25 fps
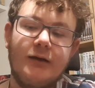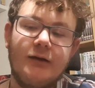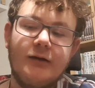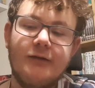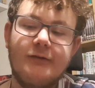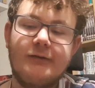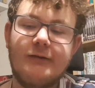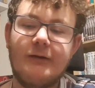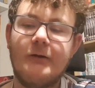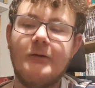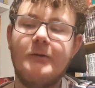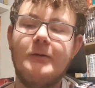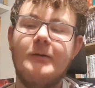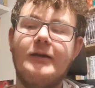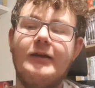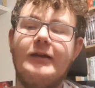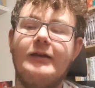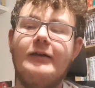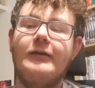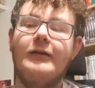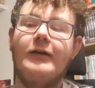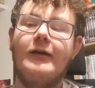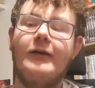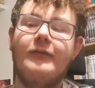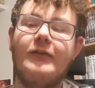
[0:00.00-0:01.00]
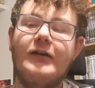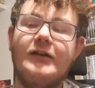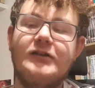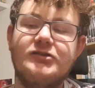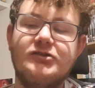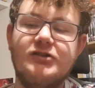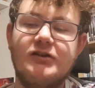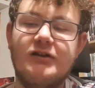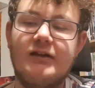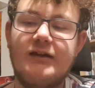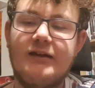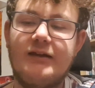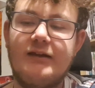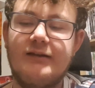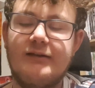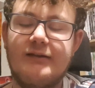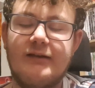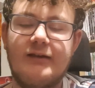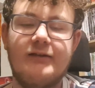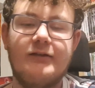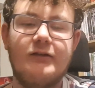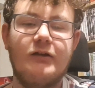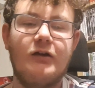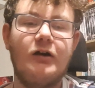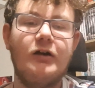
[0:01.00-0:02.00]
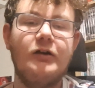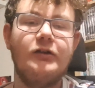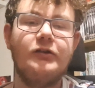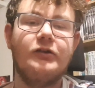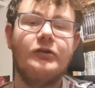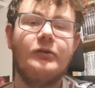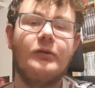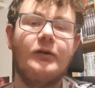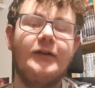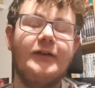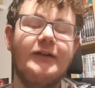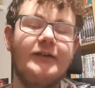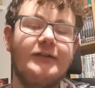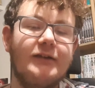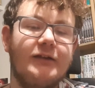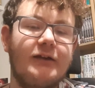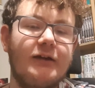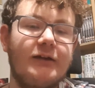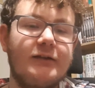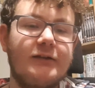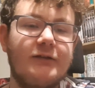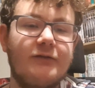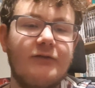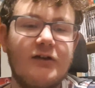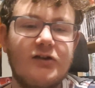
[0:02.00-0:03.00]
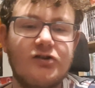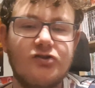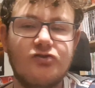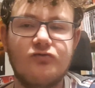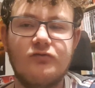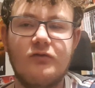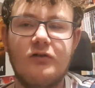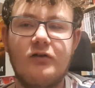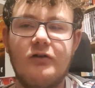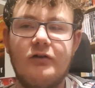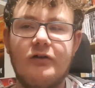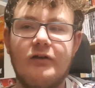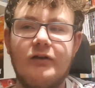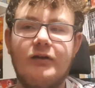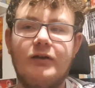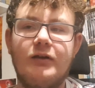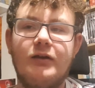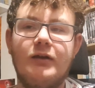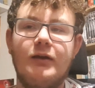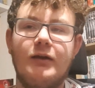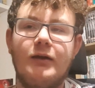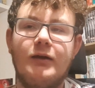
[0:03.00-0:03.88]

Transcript: So he eventually says, I know, I need to get to that shrine.